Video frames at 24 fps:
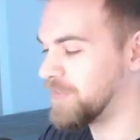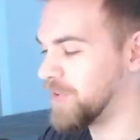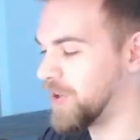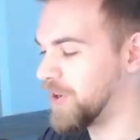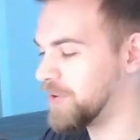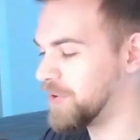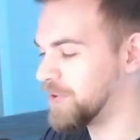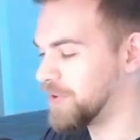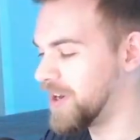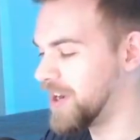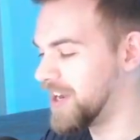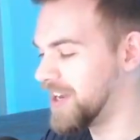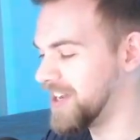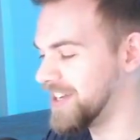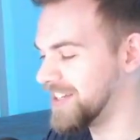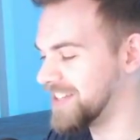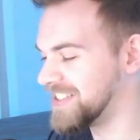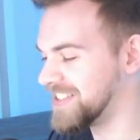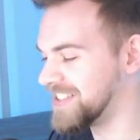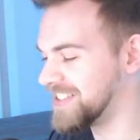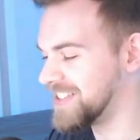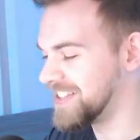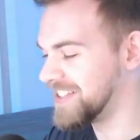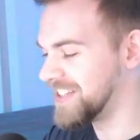All
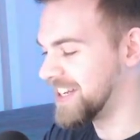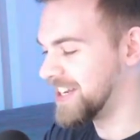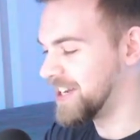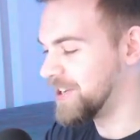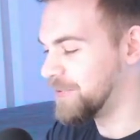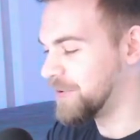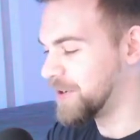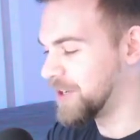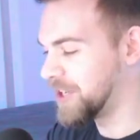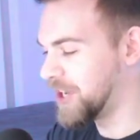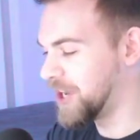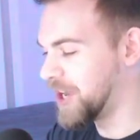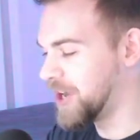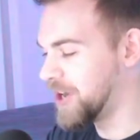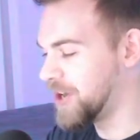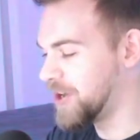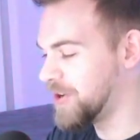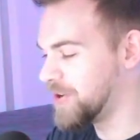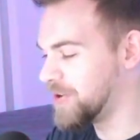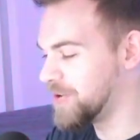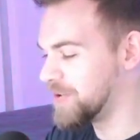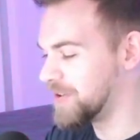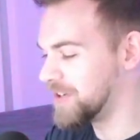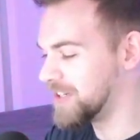right, here we
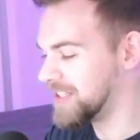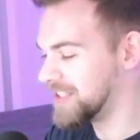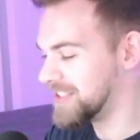go.